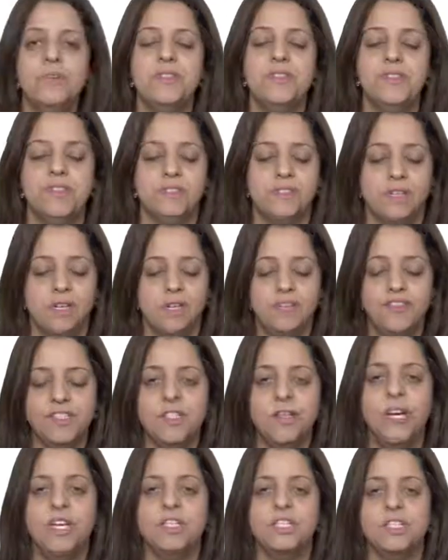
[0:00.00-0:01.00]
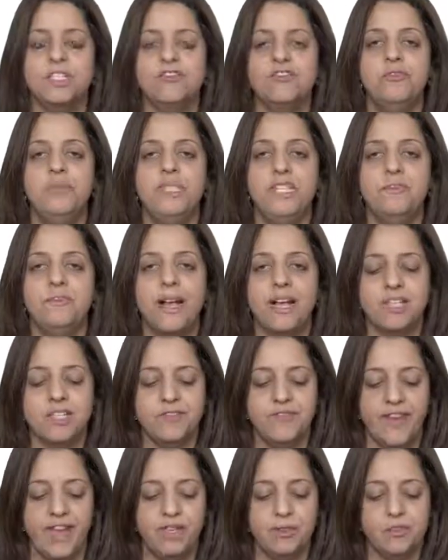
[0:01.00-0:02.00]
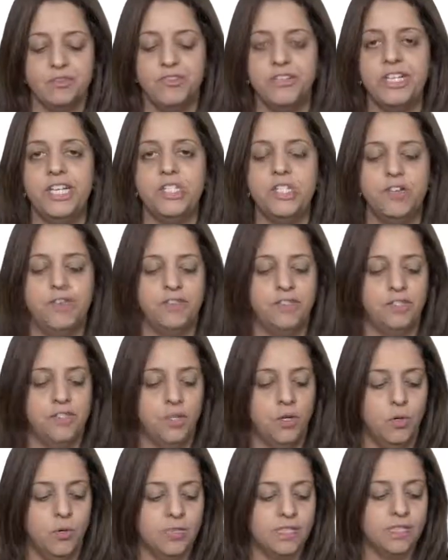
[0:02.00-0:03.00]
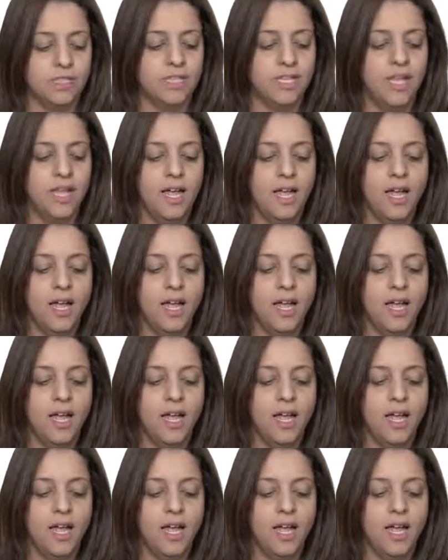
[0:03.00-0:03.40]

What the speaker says: with this configuration of minimax value for each of the nodes.